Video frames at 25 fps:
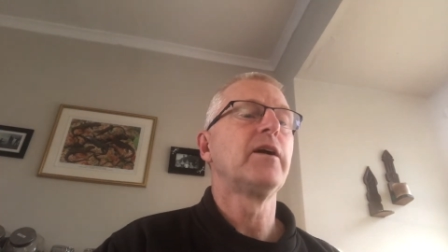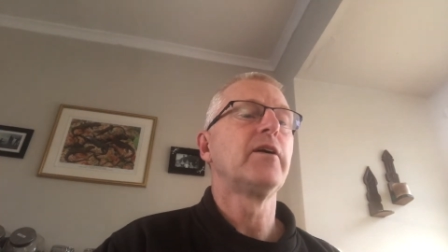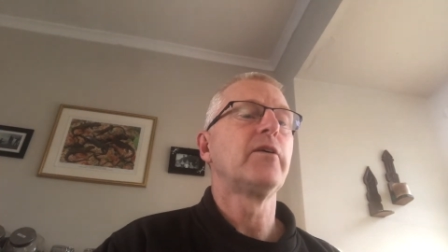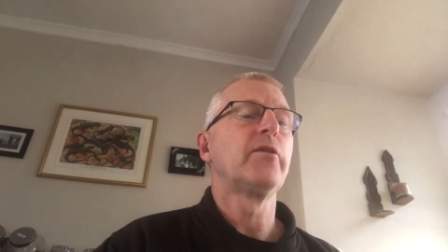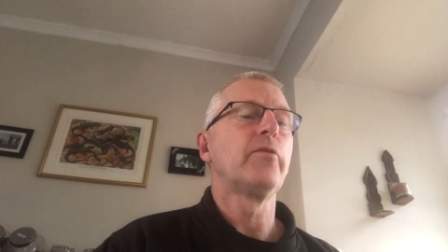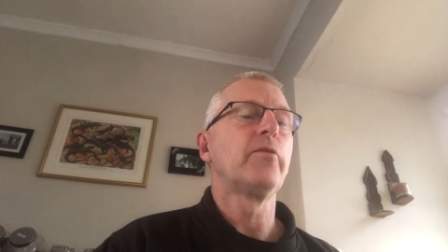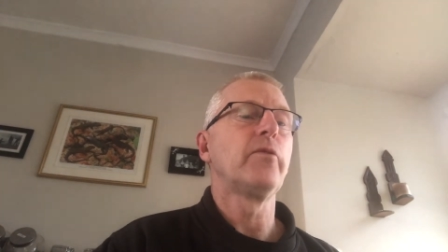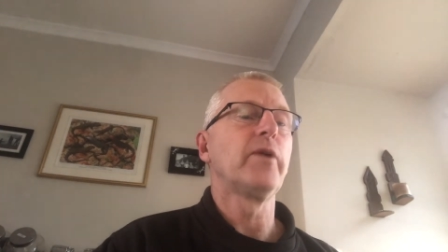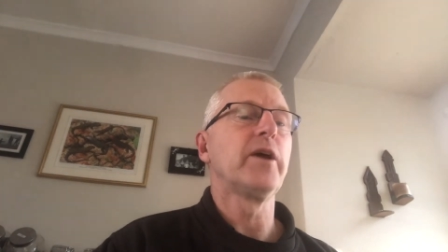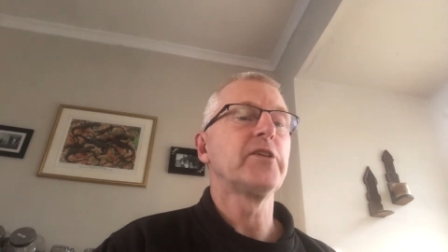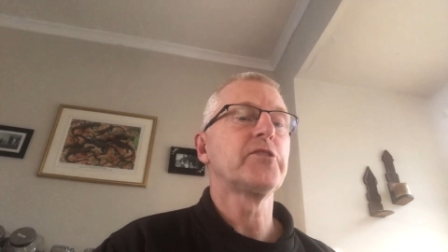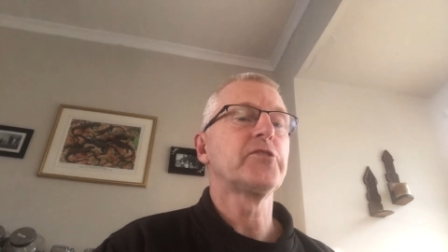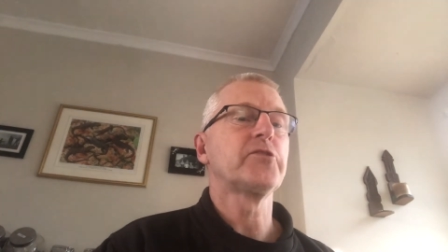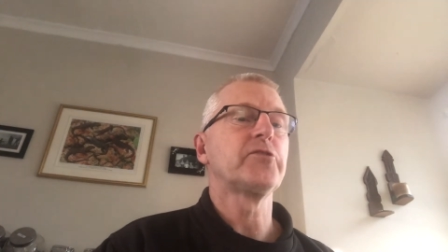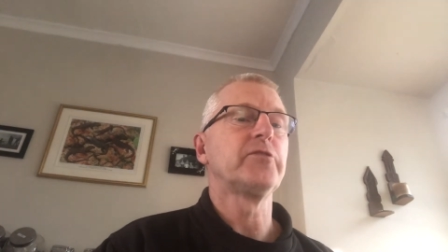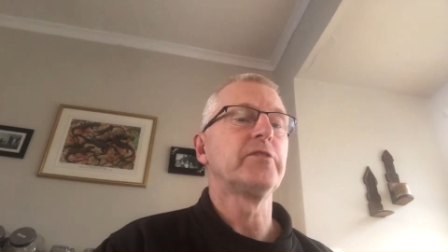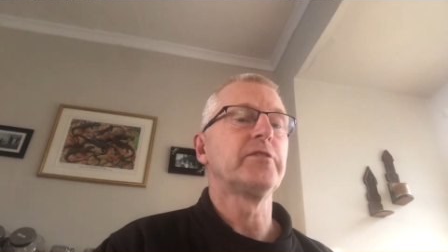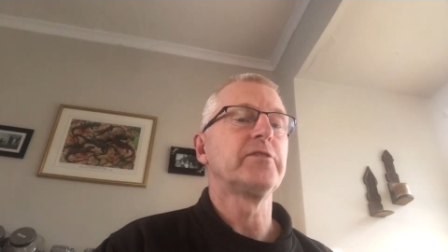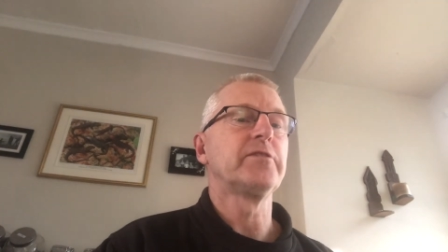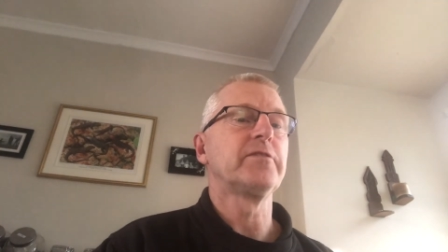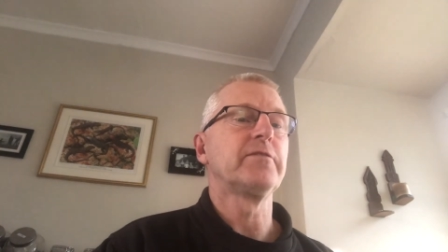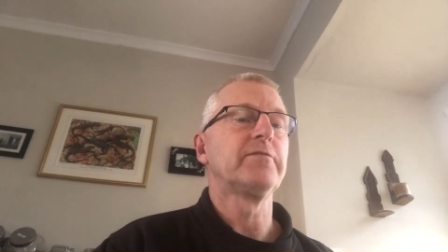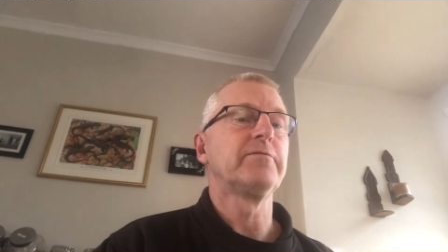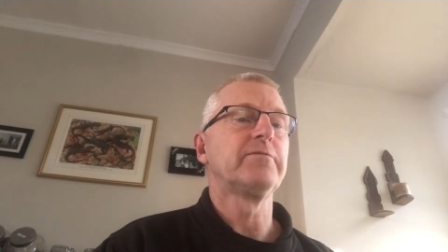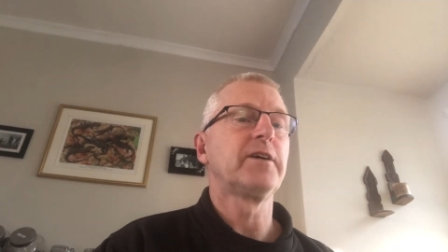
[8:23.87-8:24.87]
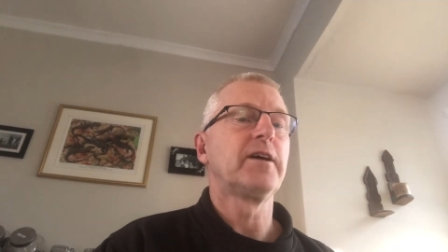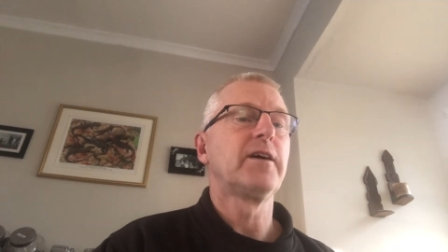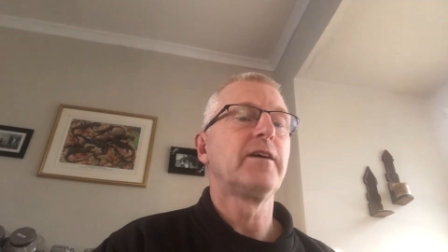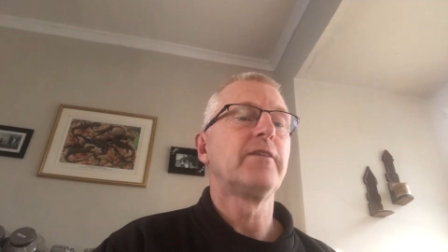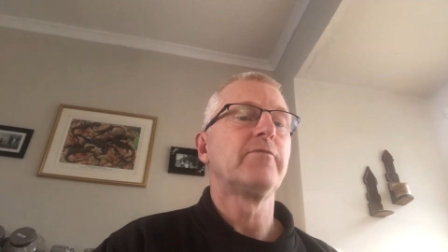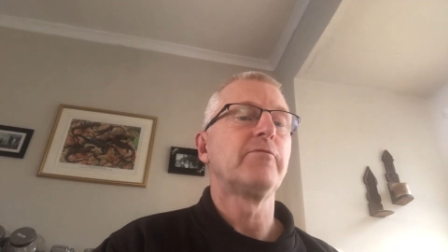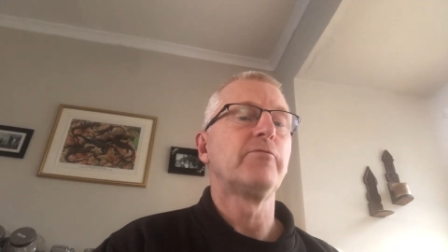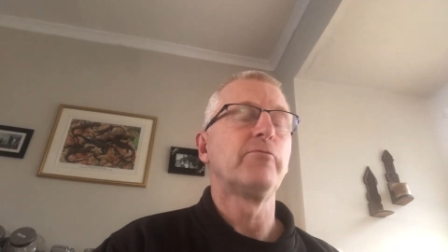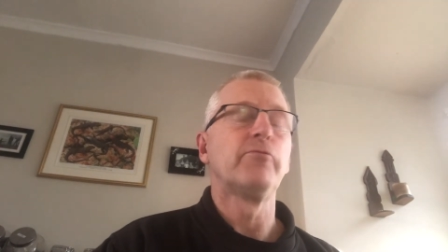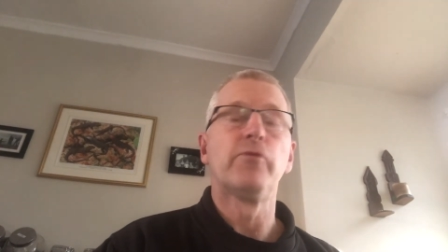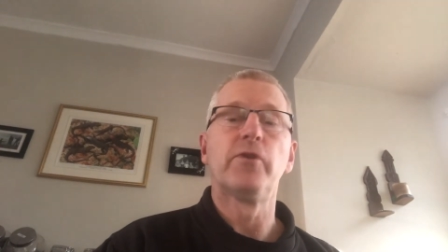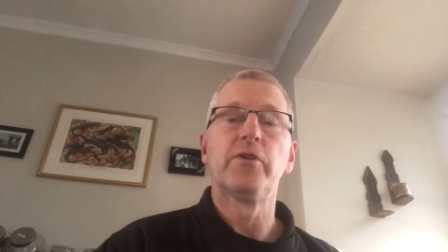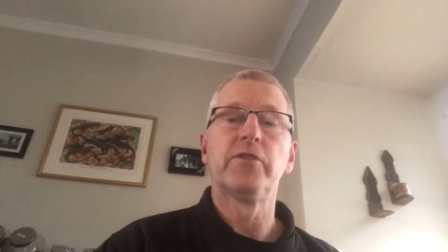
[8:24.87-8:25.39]
restorative
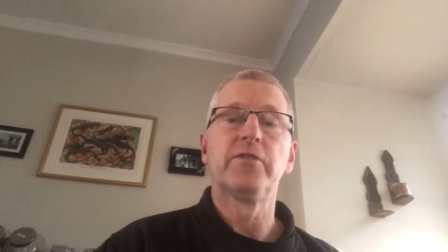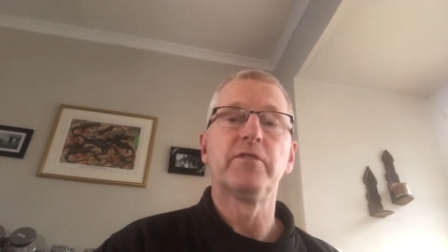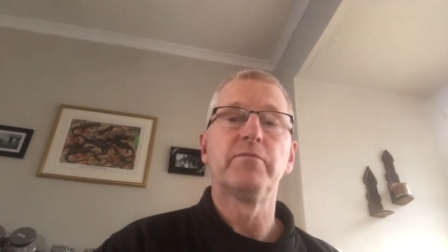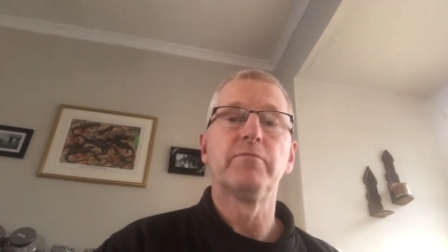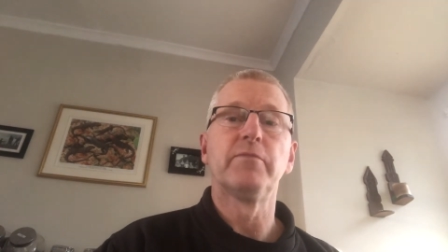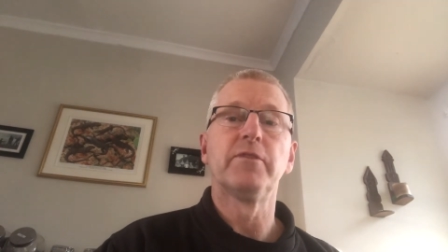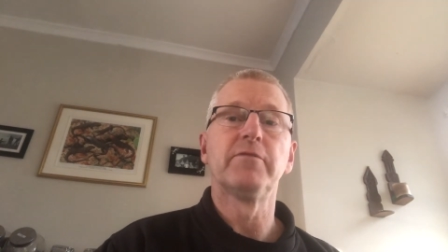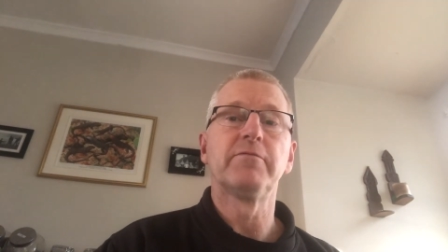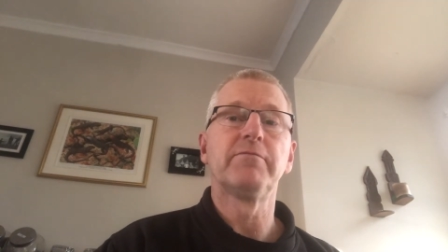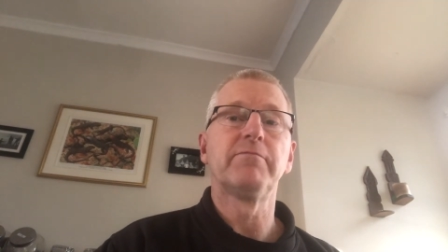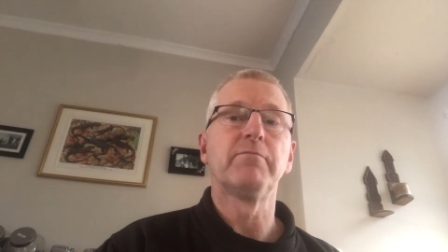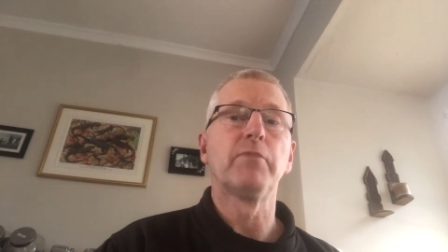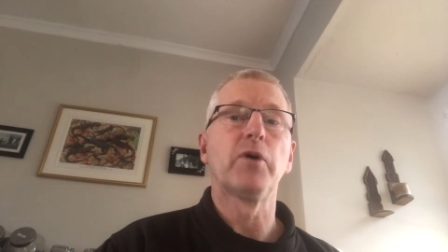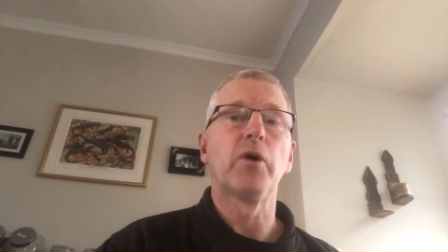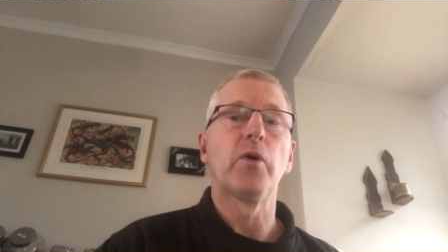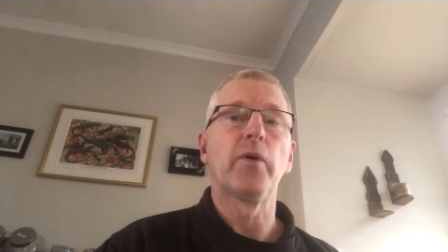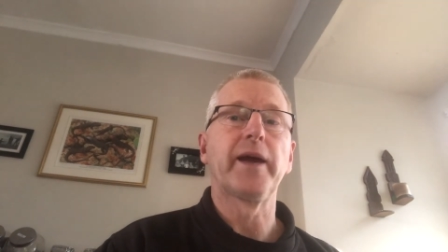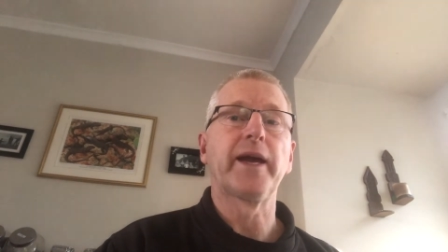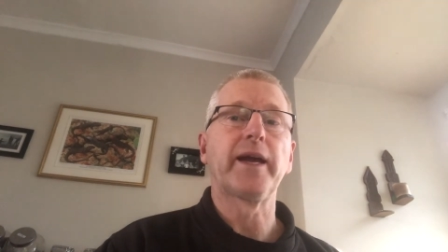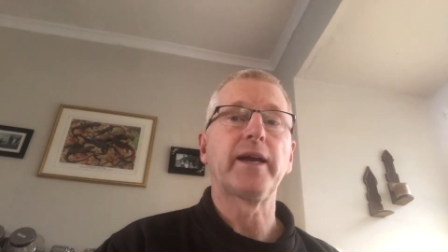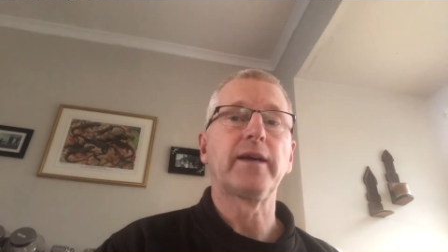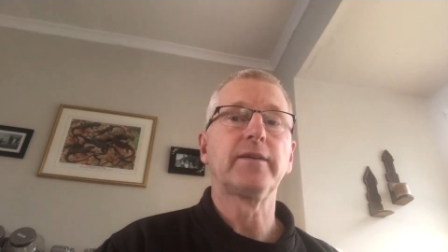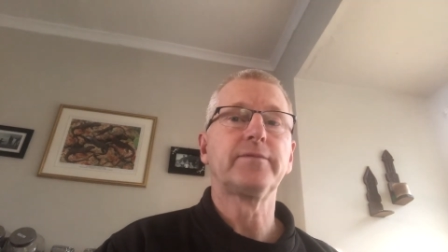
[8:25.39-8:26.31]
rhythm of mowing.